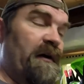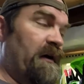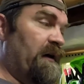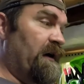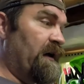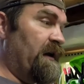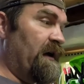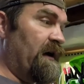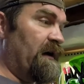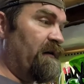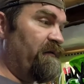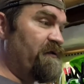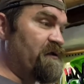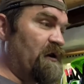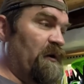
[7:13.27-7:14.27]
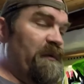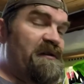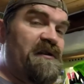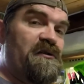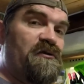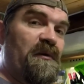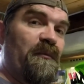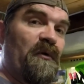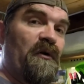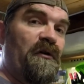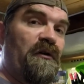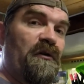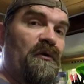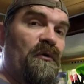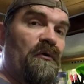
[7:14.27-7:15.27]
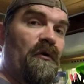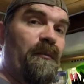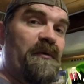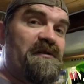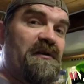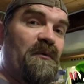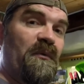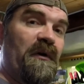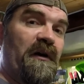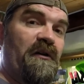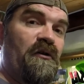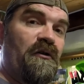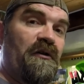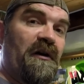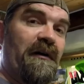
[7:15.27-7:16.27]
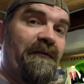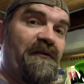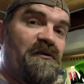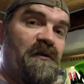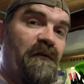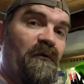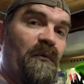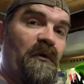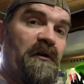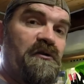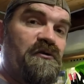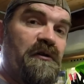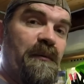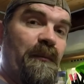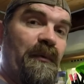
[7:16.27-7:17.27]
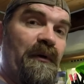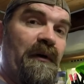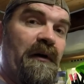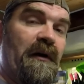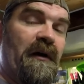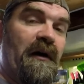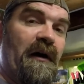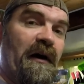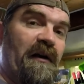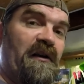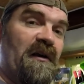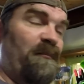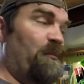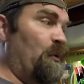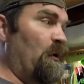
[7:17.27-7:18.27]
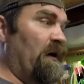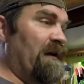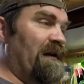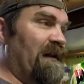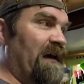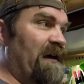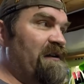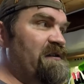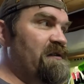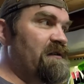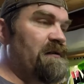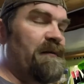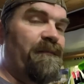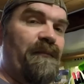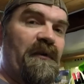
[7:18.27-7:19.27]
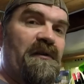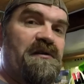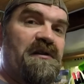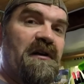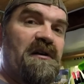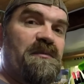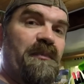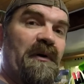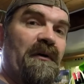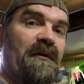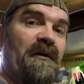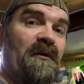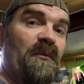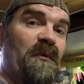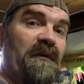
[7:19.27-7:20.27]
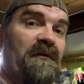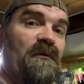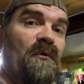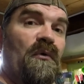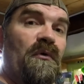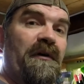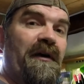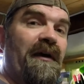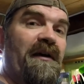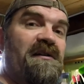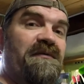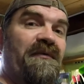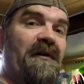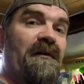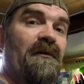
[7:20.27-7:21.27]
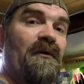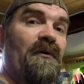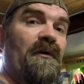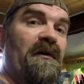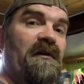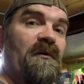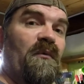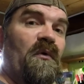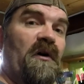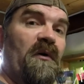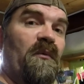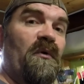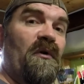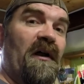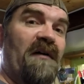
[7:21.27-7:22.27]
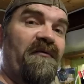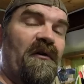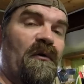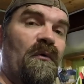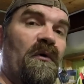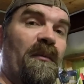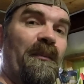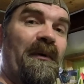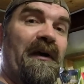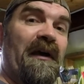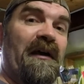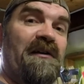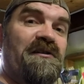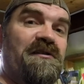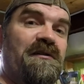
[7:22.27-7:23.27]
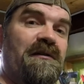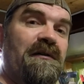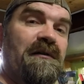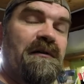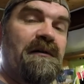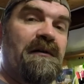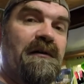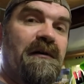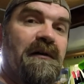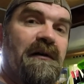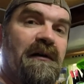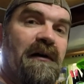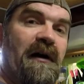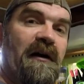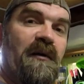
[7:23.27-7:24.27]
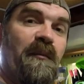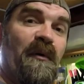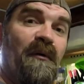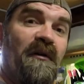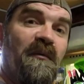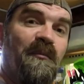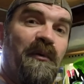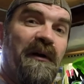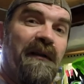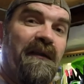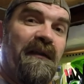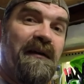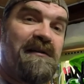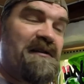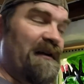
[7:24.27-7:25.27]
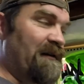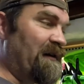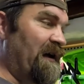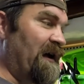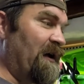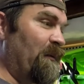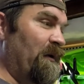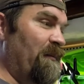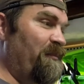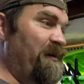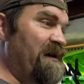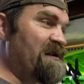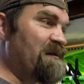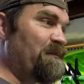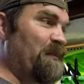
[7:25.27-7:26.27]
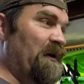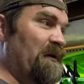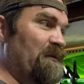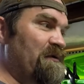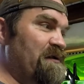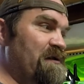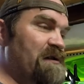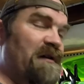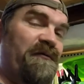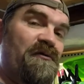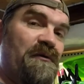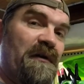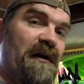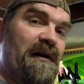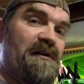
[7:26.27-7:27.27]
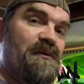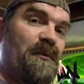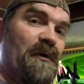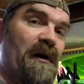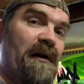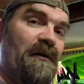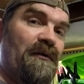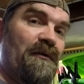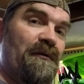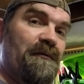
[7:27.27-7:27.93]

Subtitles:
and have Sulawesi shrimp, or you could go the opposite way and you could have soft water shrimp, and you can put in less GH powder with no KH value, and your water will have a lower pH, and you'll be able to breed things like Taiwan bees and pintos and stuff. So that is what I do.